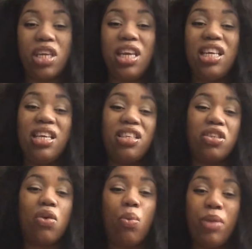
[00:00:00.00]
It is
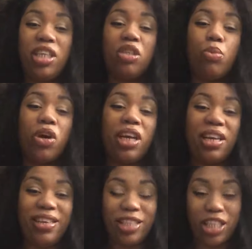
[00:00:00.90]
so much more
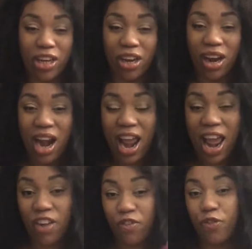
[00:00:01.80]
easier
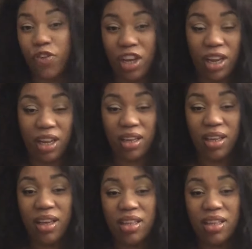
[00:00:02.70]
and freeing